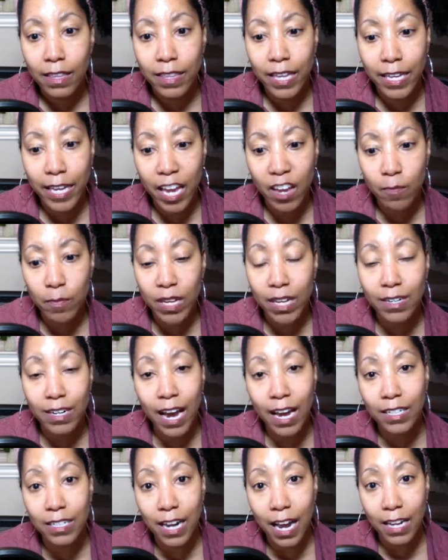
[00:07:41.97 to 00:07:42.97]
they gave me a
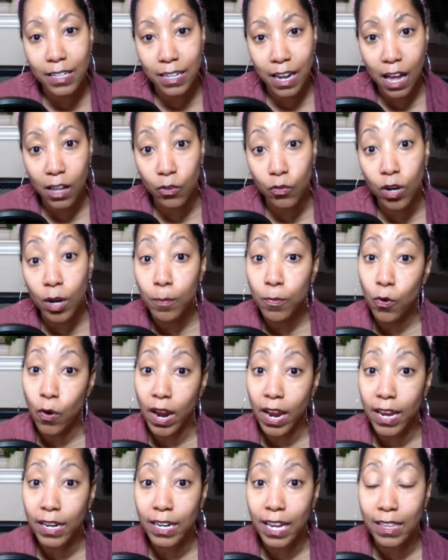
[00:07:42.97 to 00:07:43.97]
$99
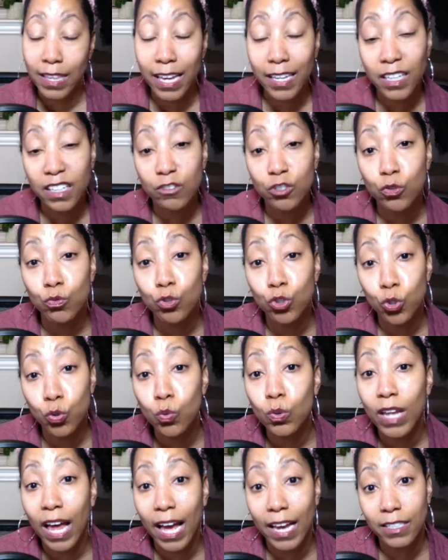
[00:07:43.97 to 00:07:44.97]
upgrade and that gives you
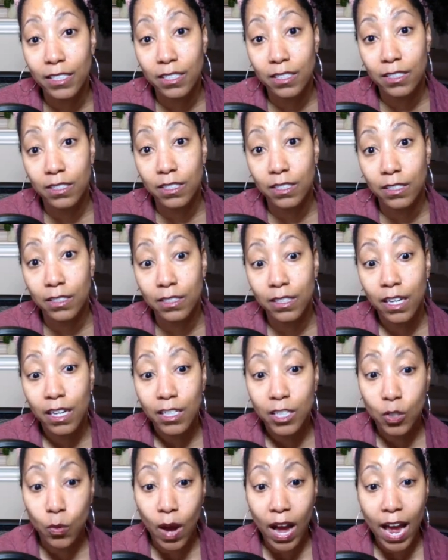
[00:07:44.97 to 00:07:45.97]
two licenses.
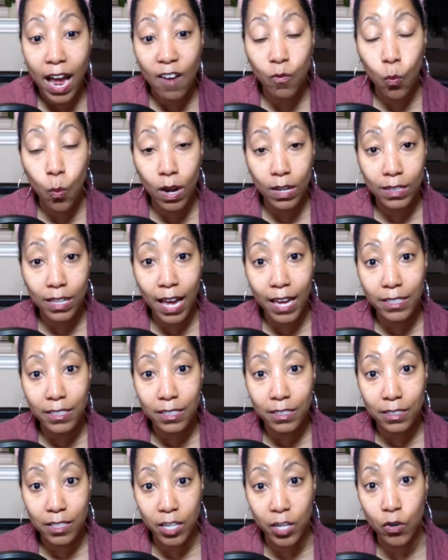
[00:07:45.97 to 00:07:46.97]
So I have one
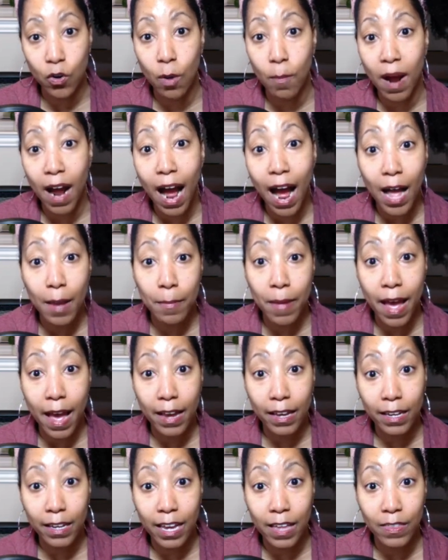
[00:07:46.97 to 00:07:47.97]
license here on my
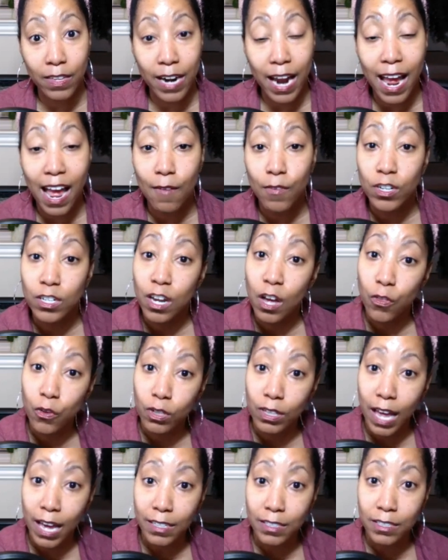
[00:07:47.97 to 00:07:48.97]
iMac and then I have another
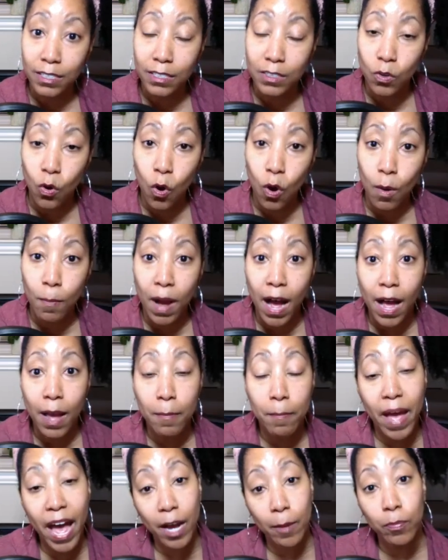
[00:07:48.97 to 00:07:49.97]
license on
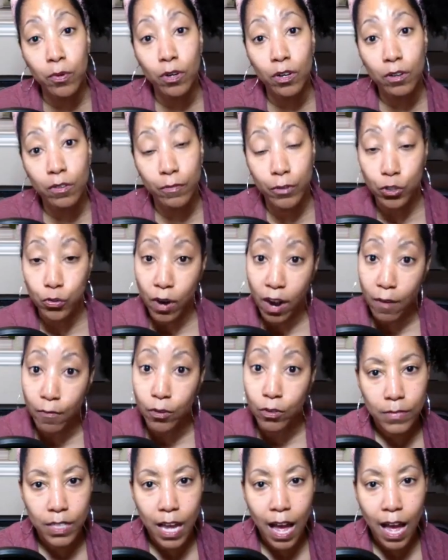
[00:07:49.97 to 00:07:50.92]
my MacBook for travel.